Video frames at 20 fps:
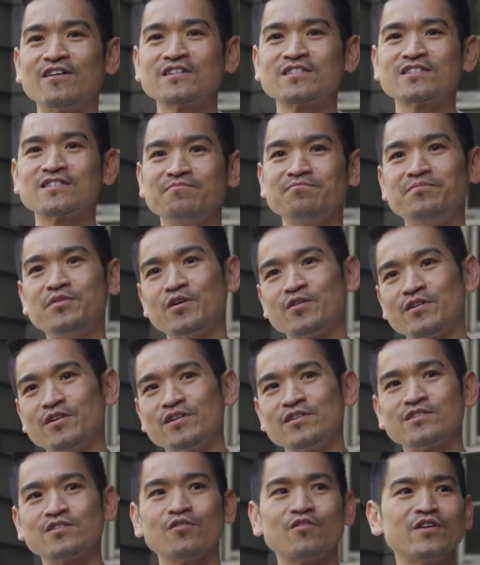us
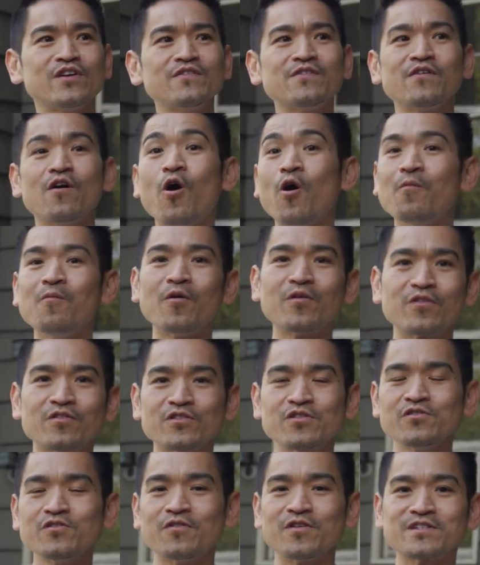builders or even a homeowner
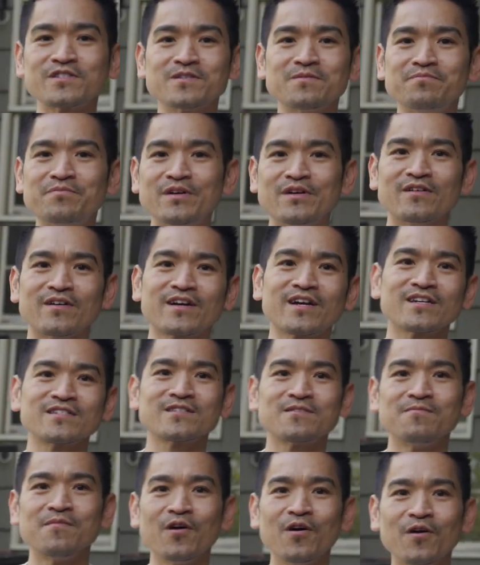who wants to build a
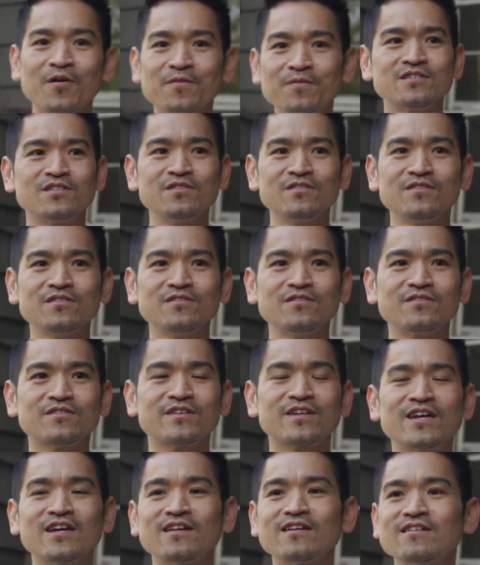custom home to
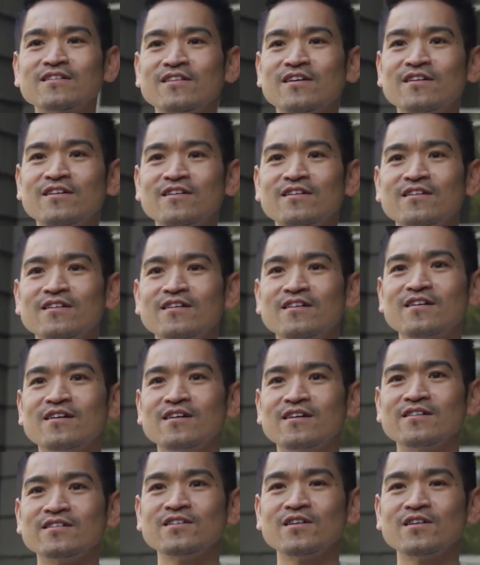get their, you